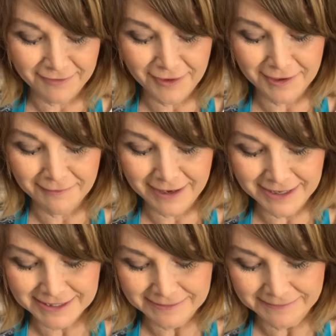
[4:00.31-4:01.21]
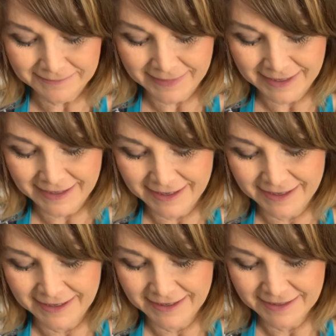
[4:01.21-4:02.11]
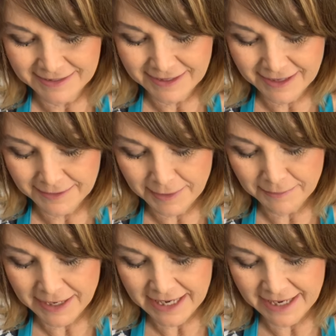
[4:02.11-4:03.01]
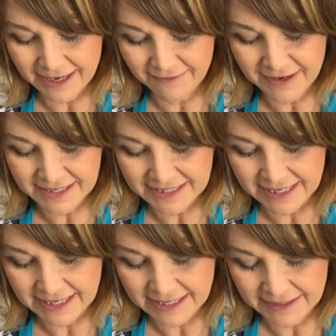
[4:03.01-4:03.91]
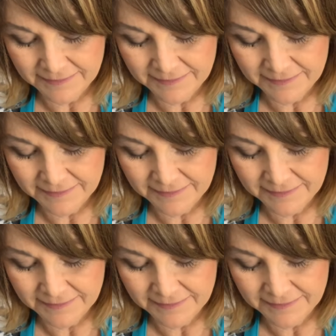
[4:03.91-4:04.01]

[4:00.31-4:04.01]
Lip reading: for you, right? Talking about making life easy.